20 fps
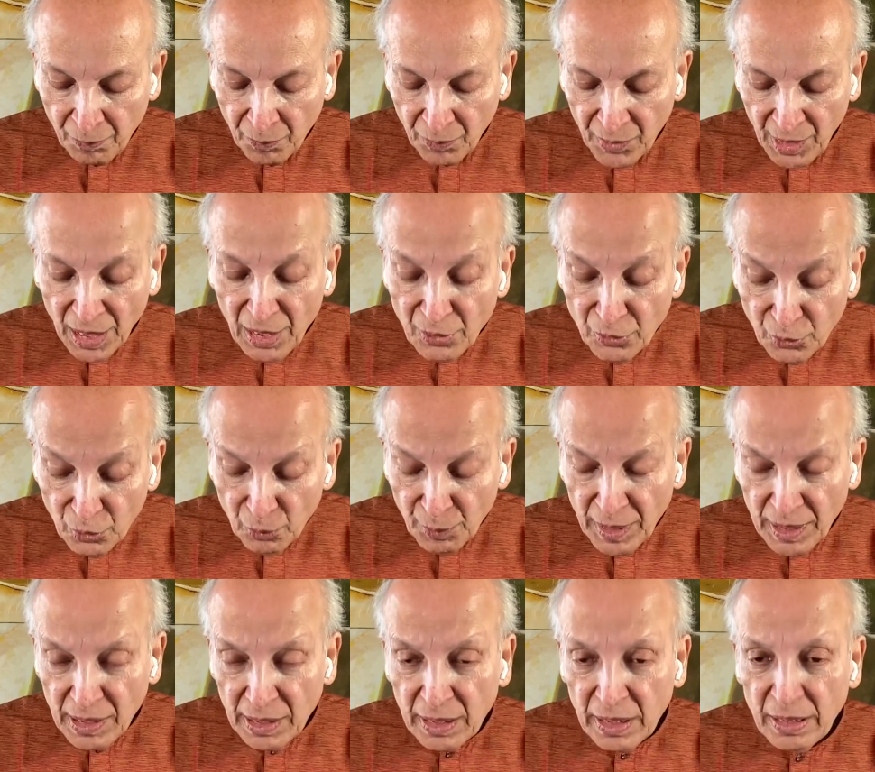There is no
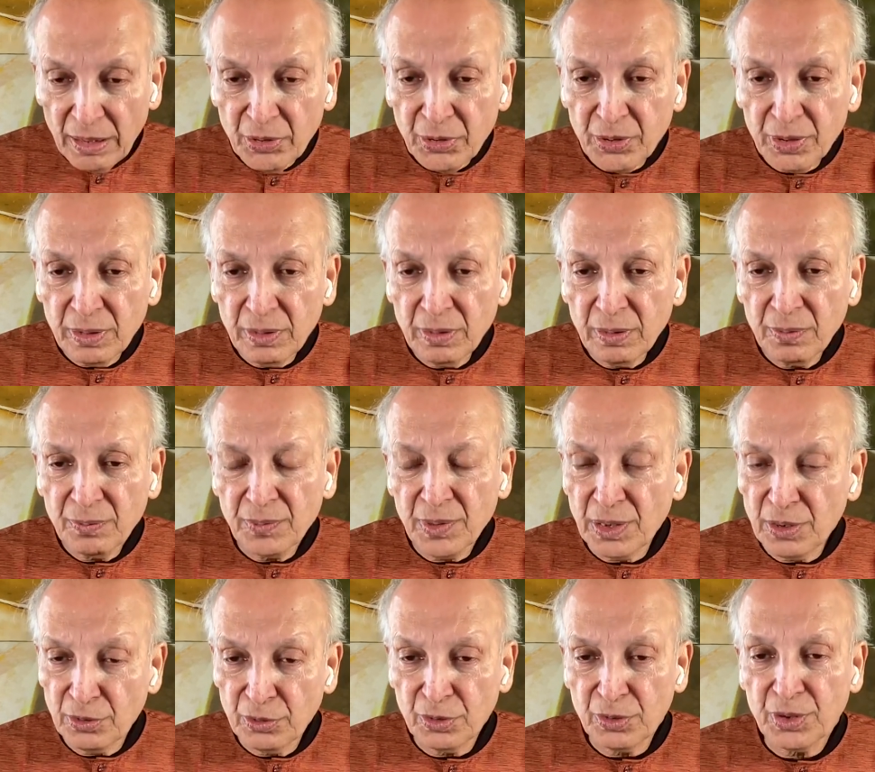medication, there
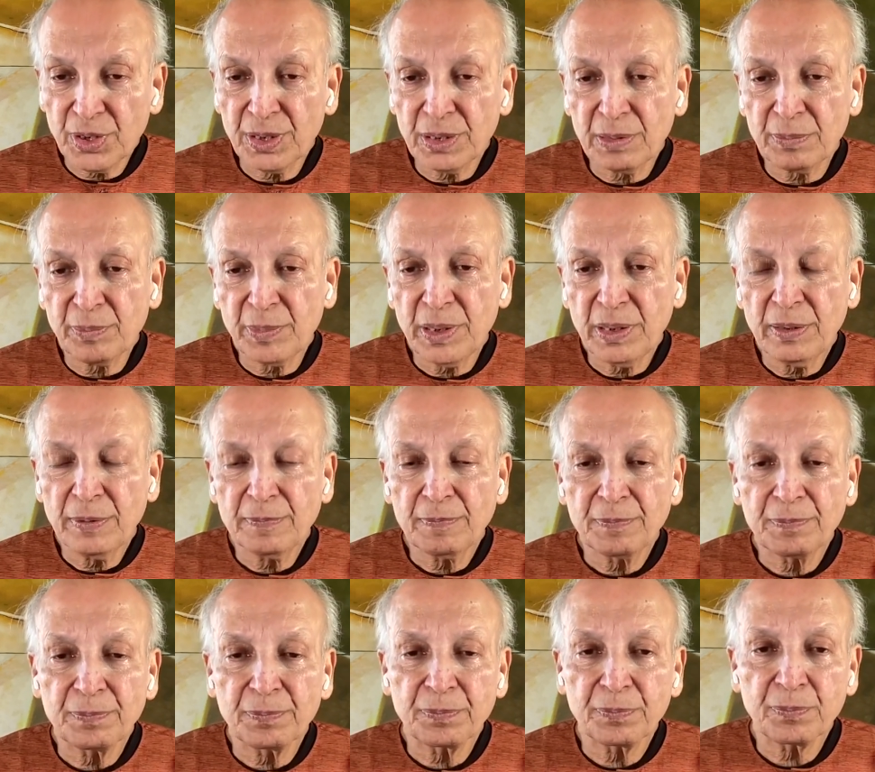is no therapy.
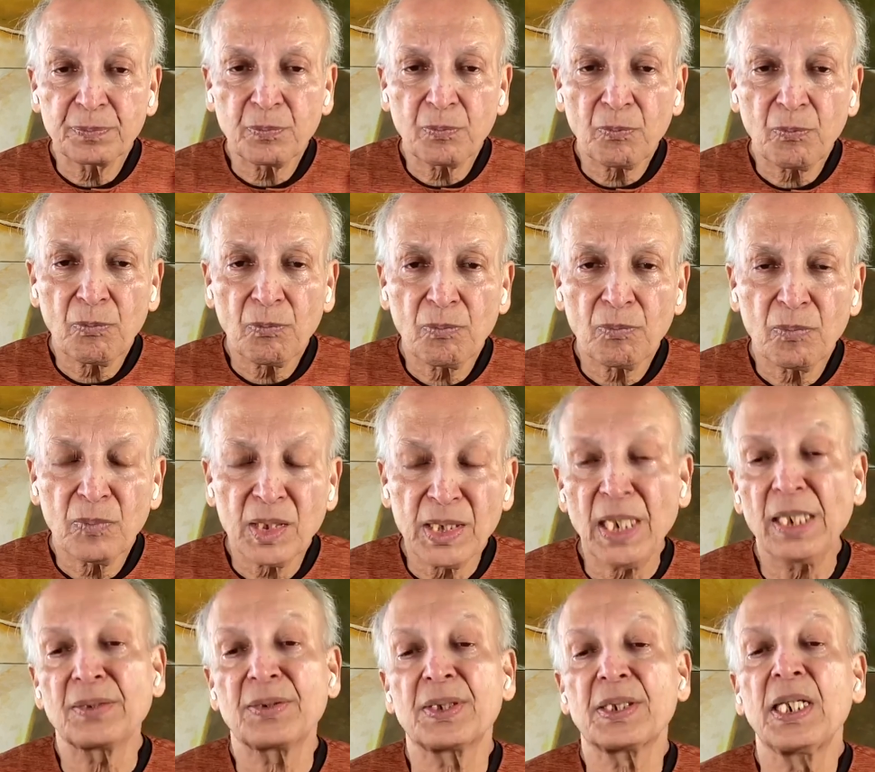
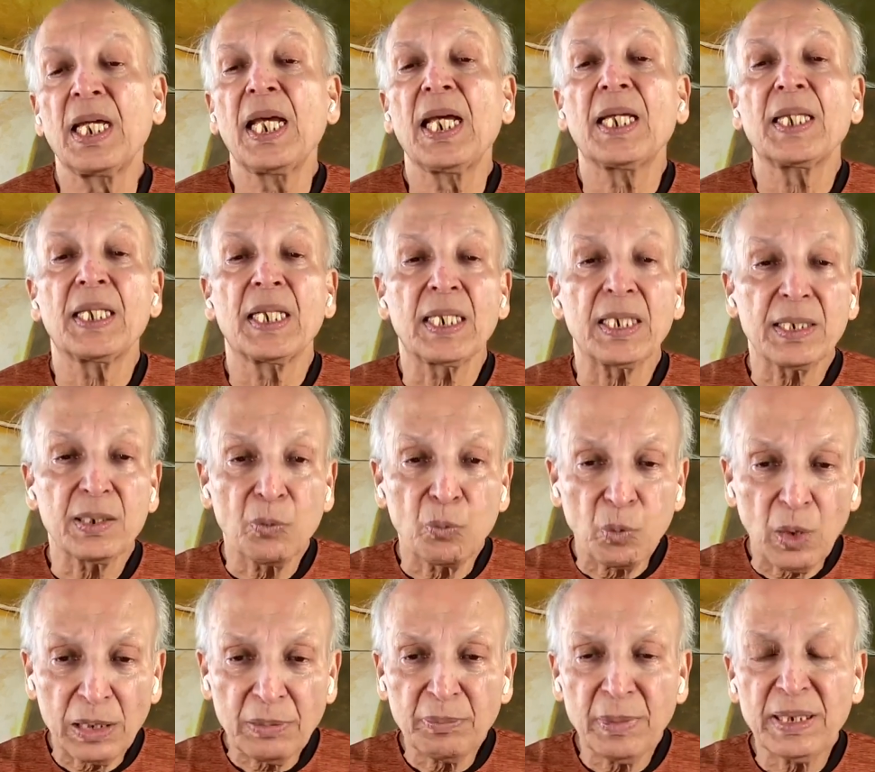Yes, there is
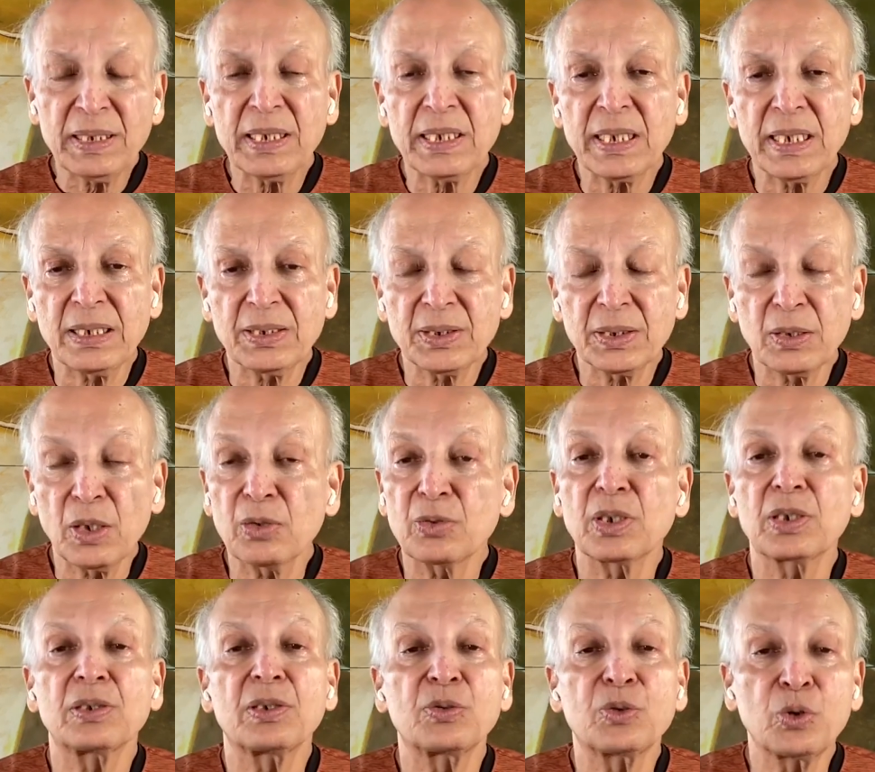one medication, now there
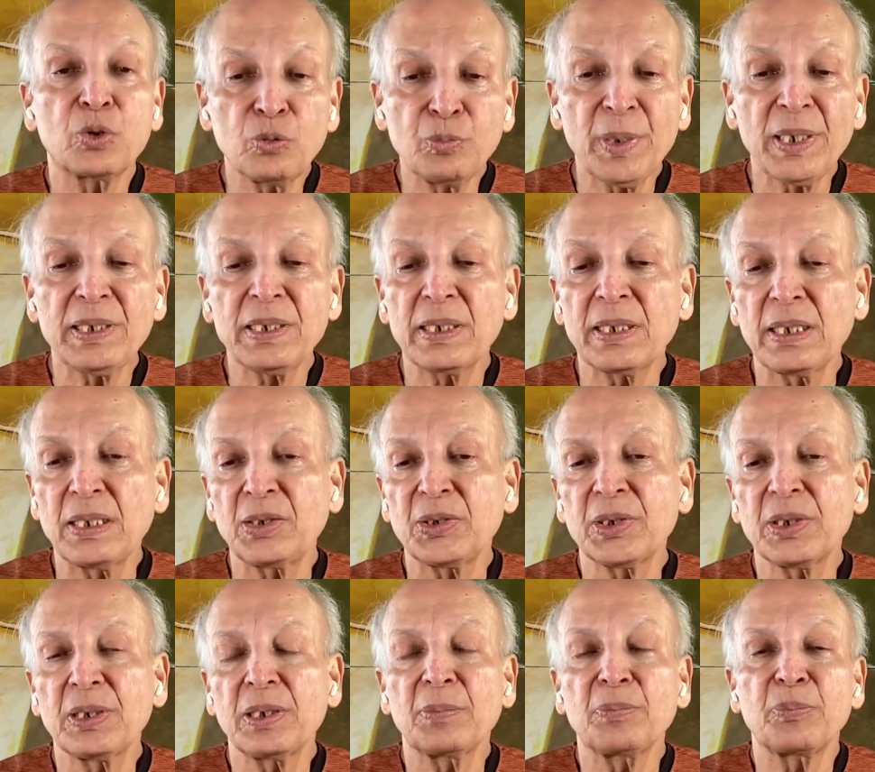are two
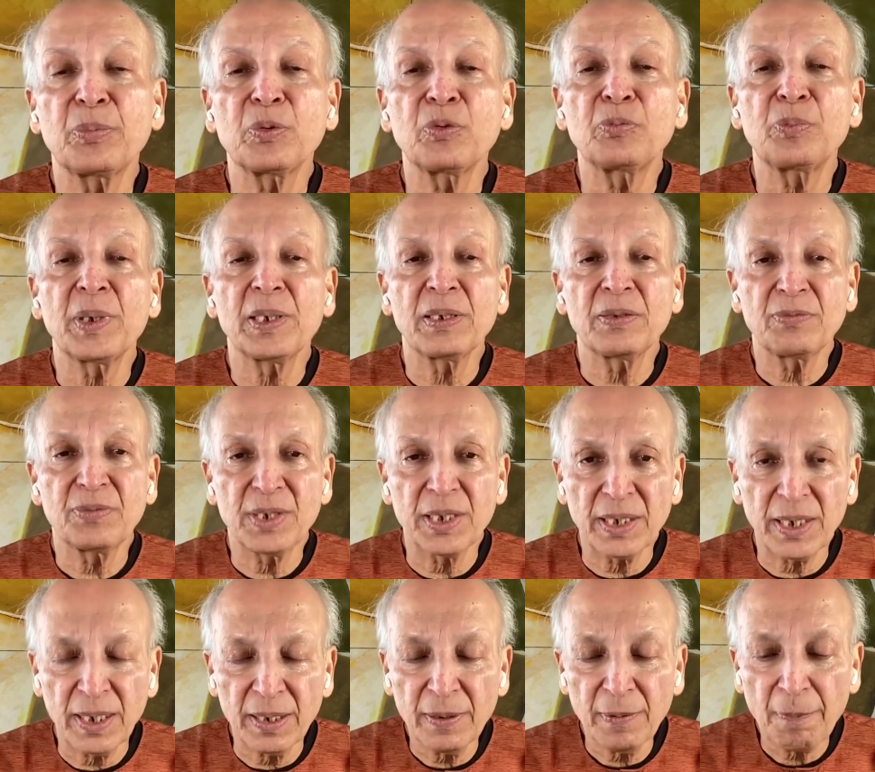medications approved by
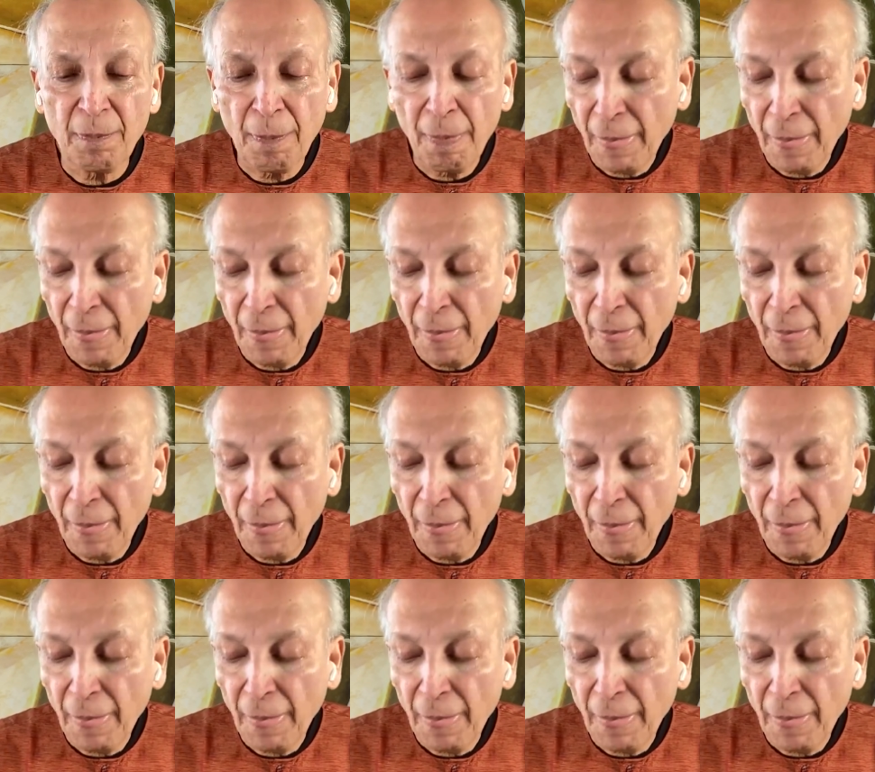FDA.